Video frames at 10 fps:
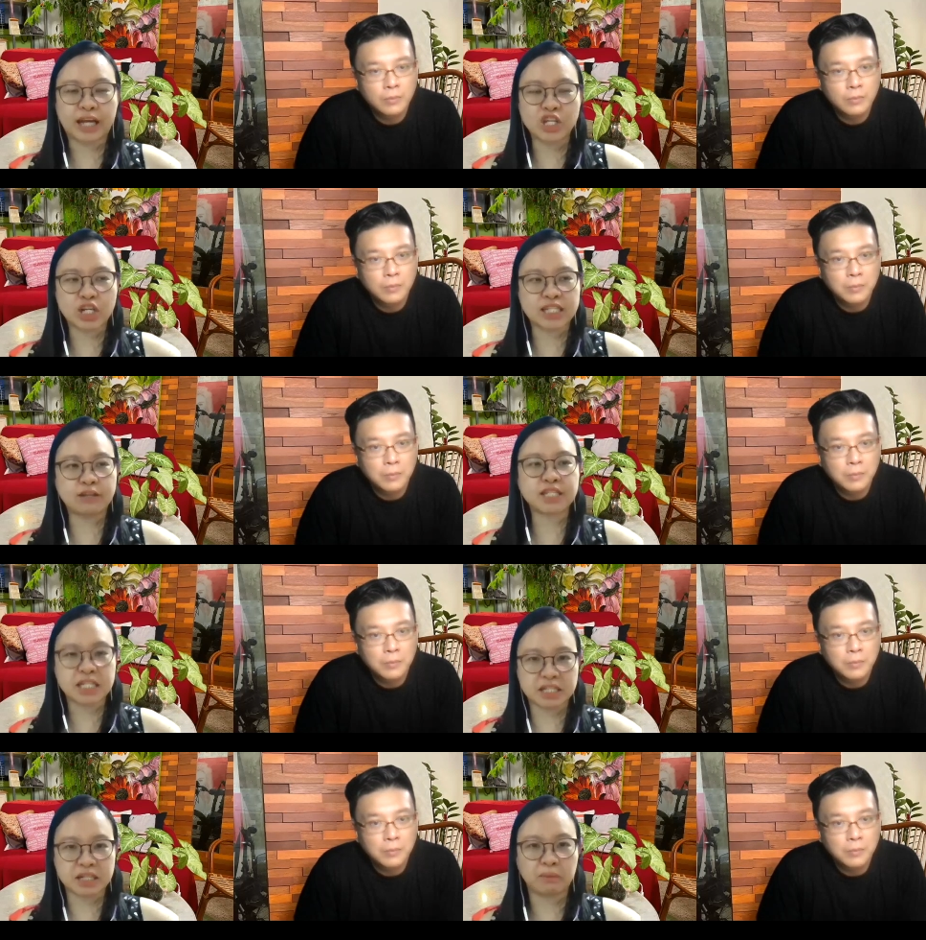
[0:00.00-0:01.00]
Speaker 1: digestive
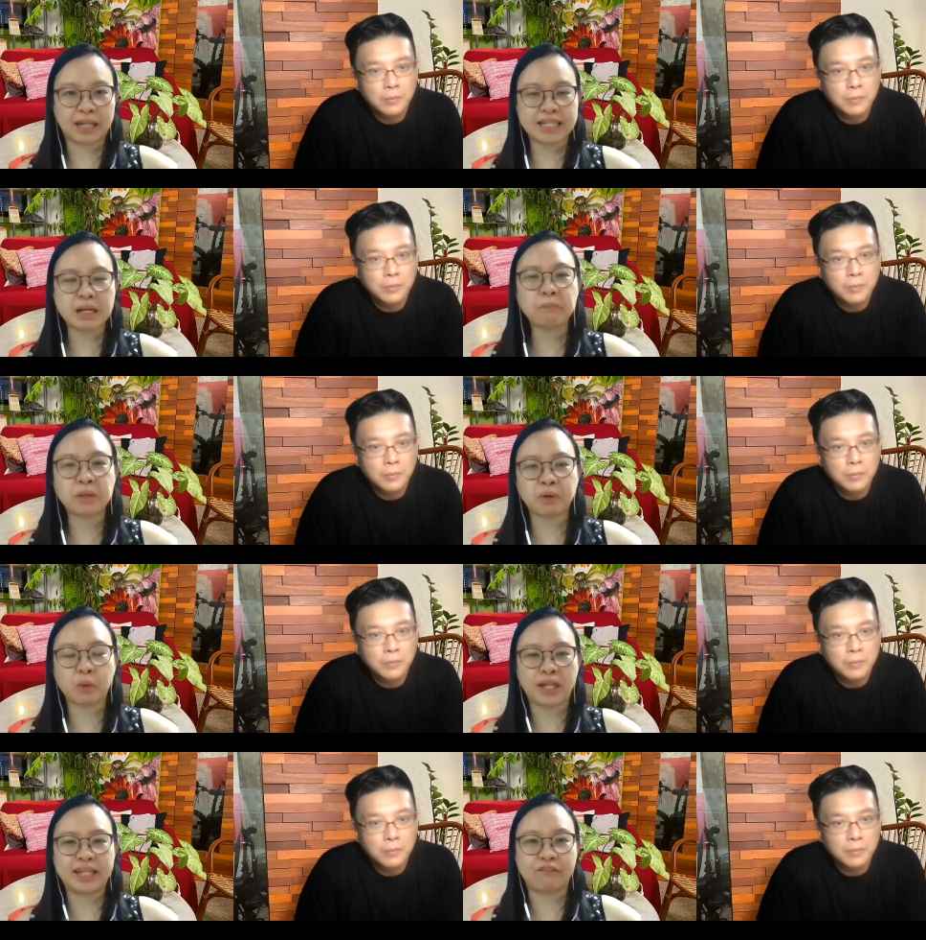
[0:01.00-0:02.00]
system. Like some
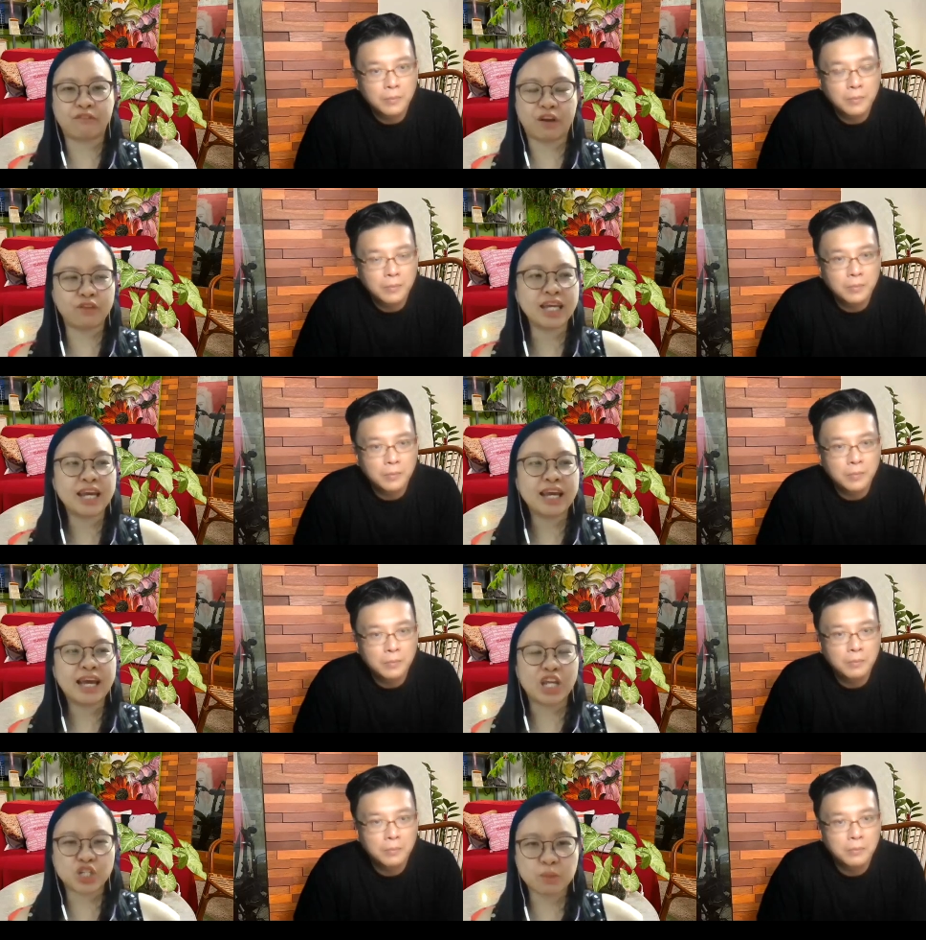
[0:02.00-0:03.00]
people, when they are very
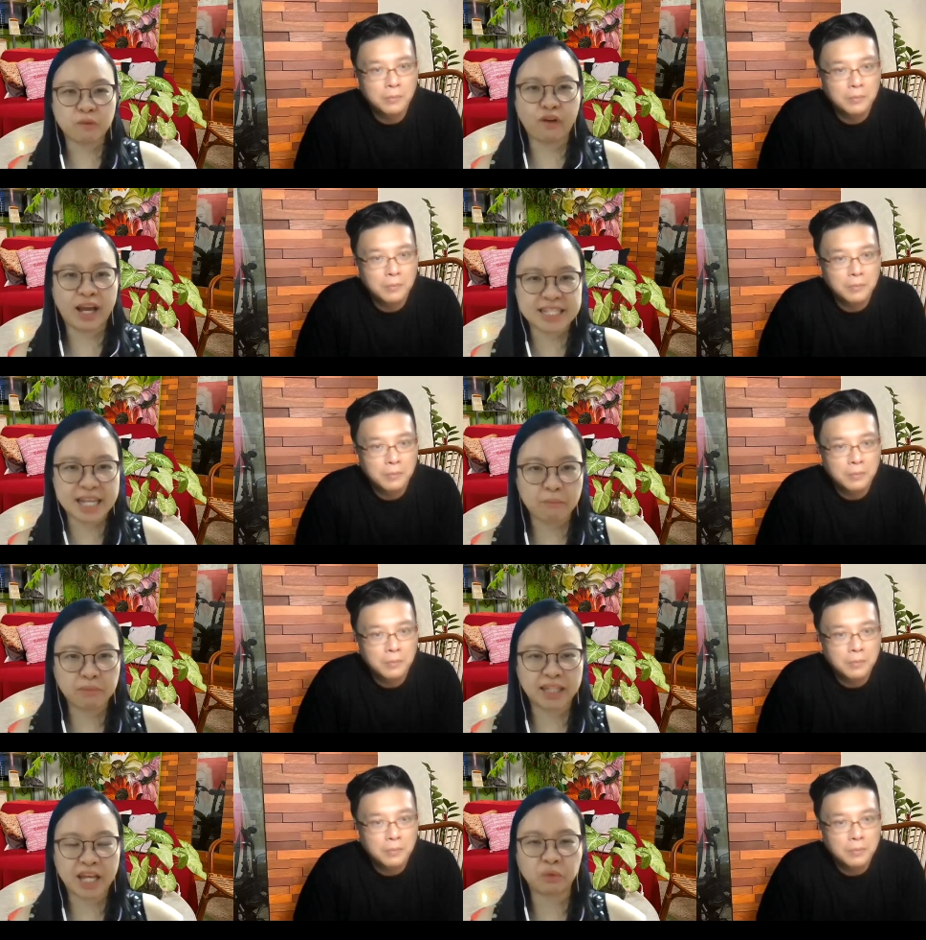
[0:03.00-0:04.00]
anxious before
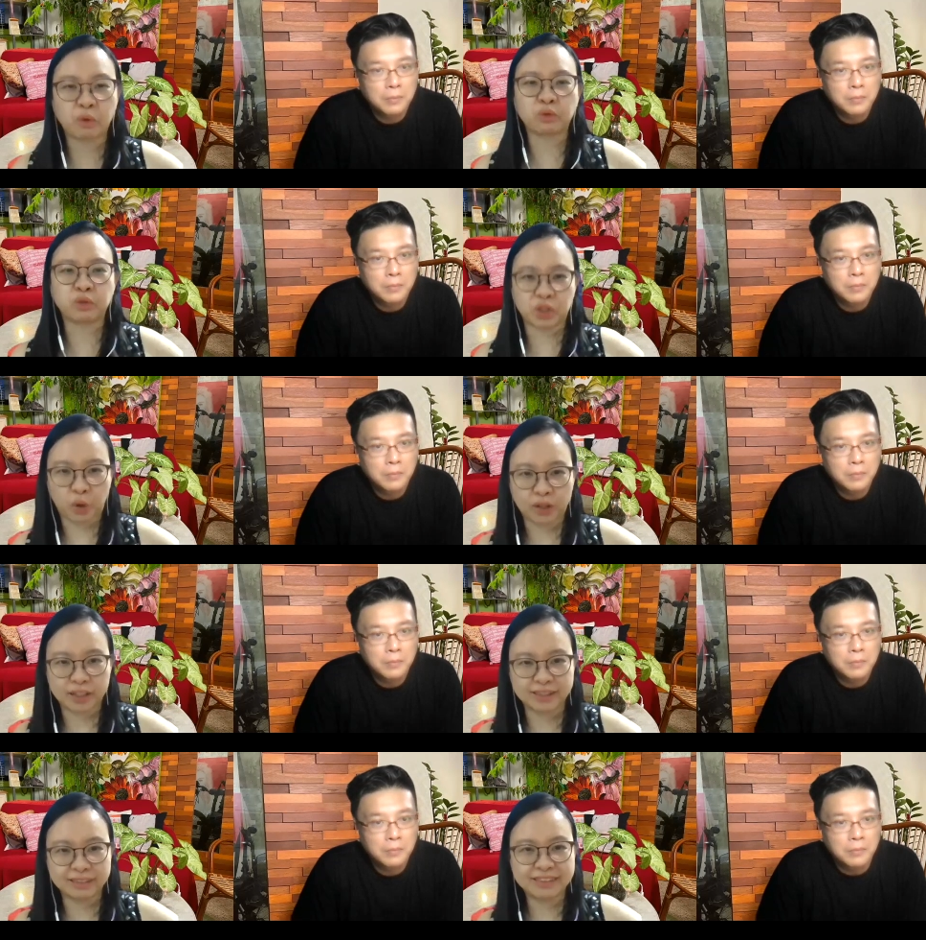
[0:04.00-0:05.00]
exam, they tend to go to the
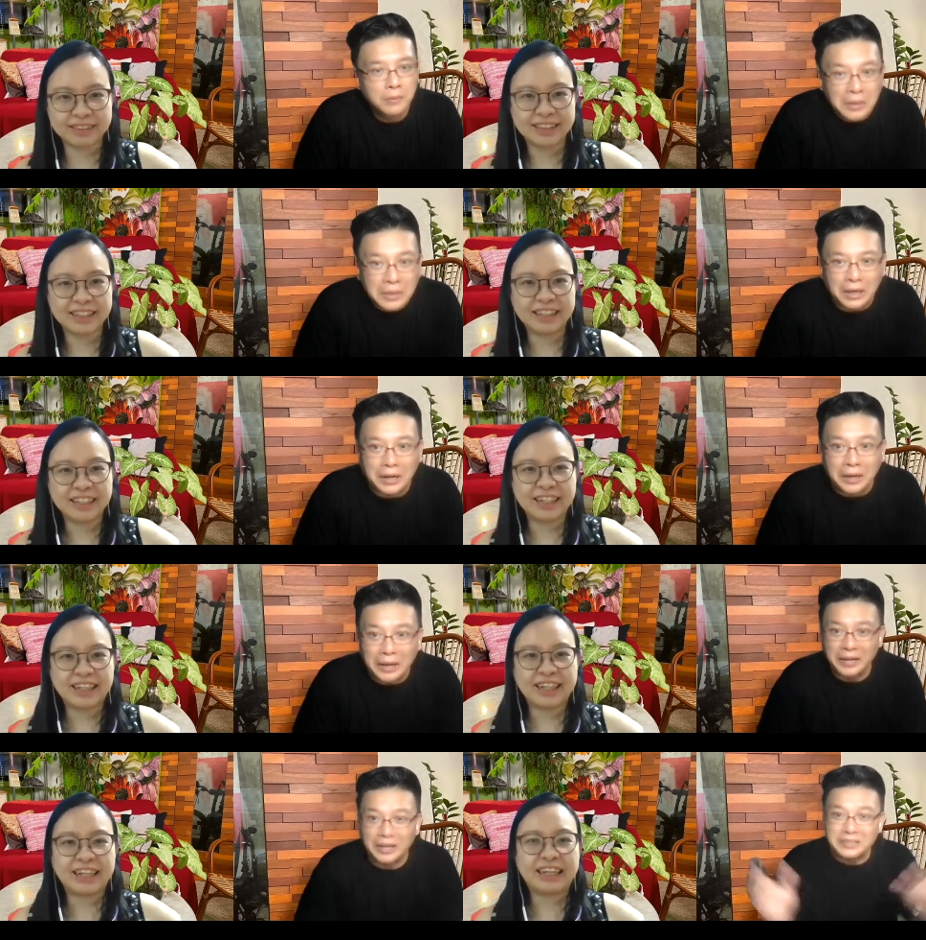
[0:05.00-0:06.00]
toilet.
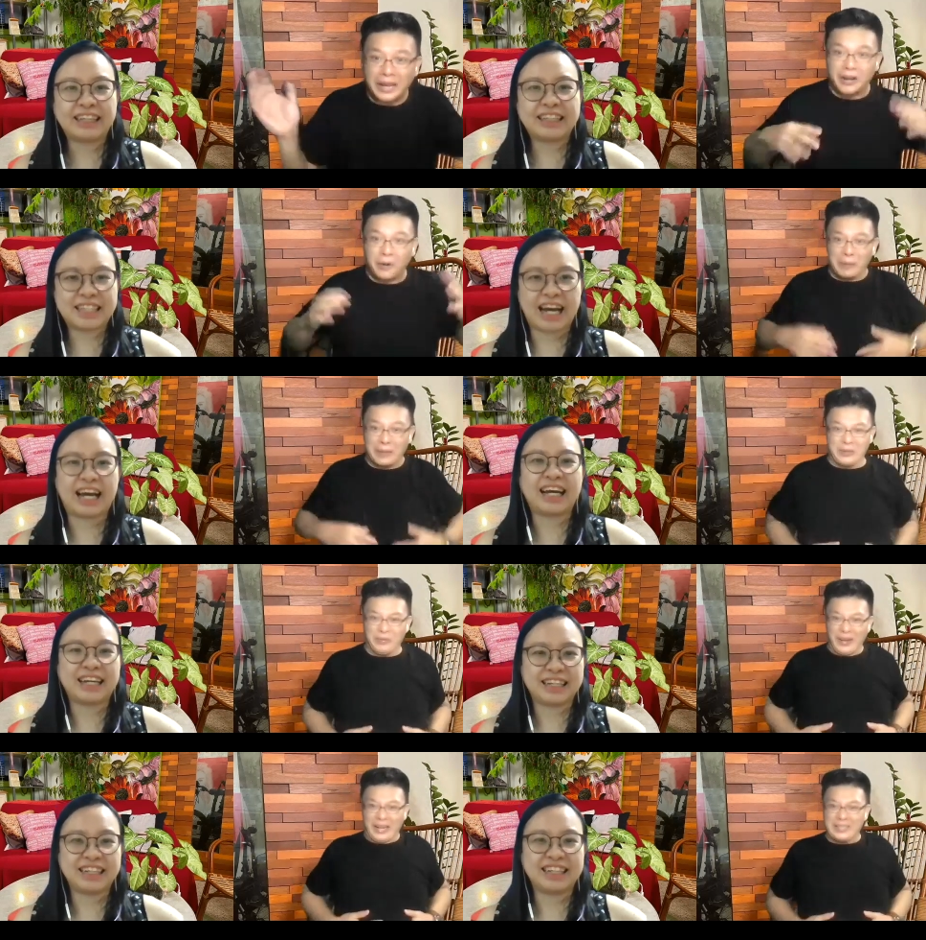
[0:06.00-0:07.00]
Speaker 2: Yeah, and then I yeah. said I
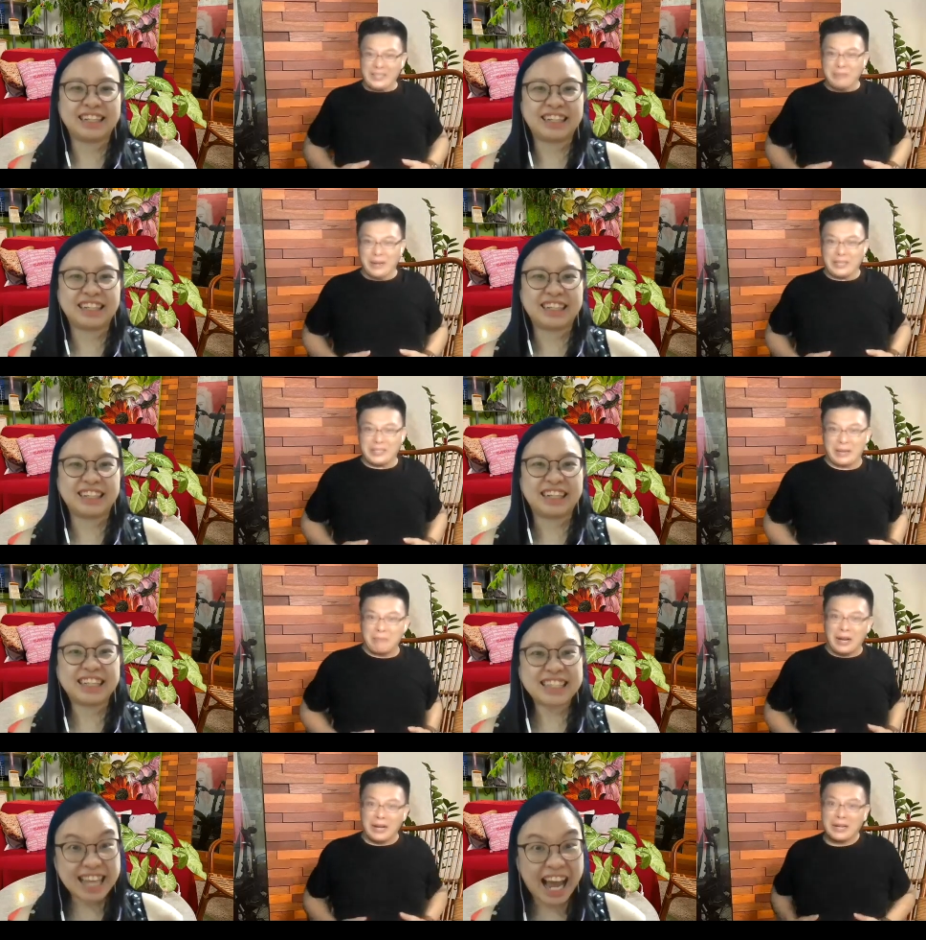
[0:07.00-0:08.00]
got butterflies in
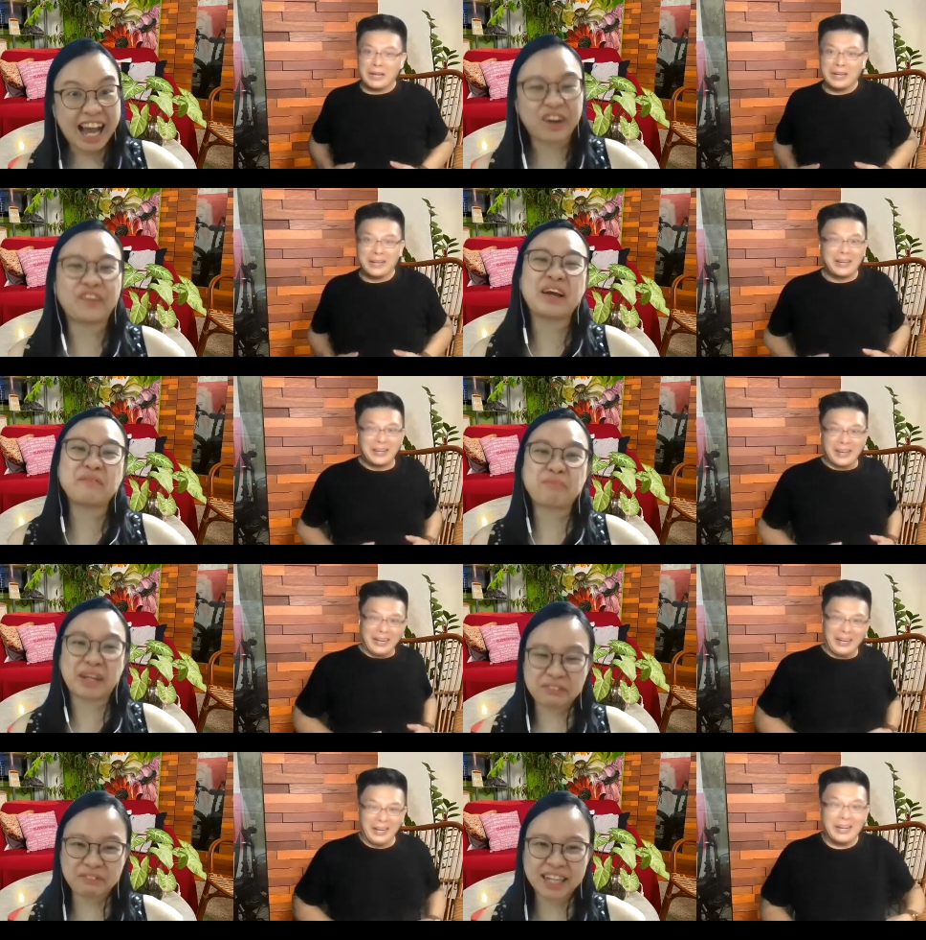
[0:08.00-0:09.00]
my stomach. Yeah, correct.
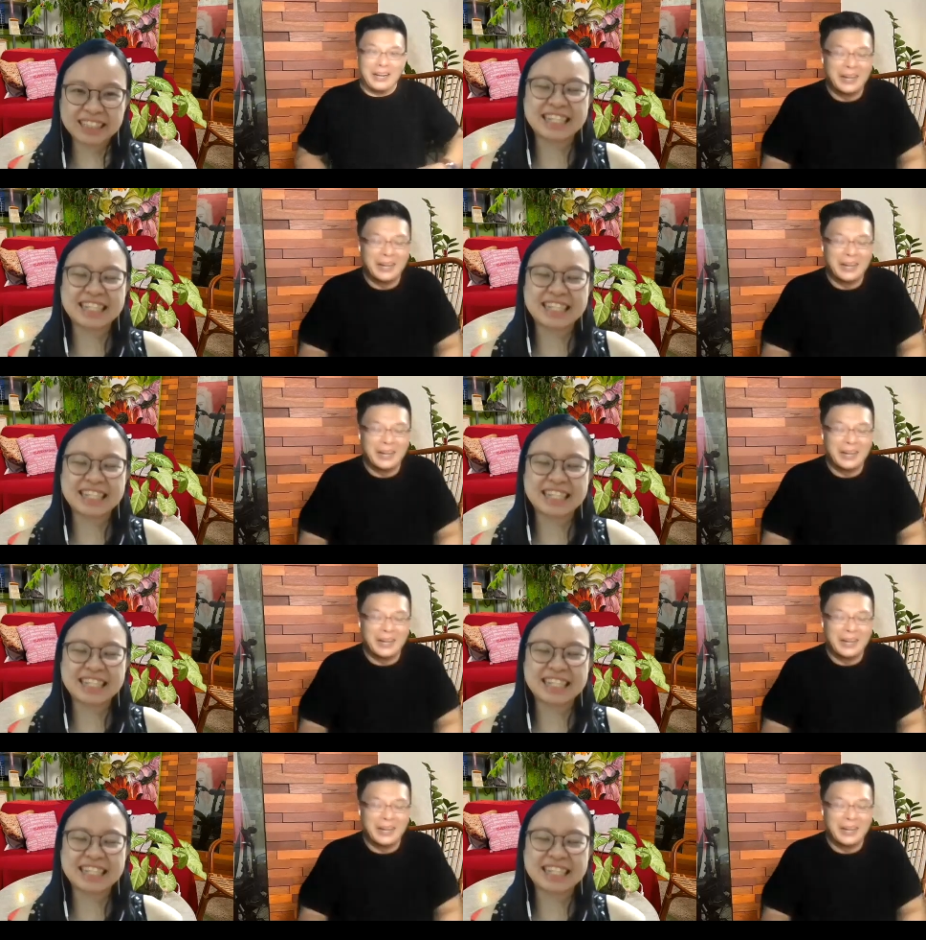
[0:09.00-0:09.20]
Speaker 1: Butterflies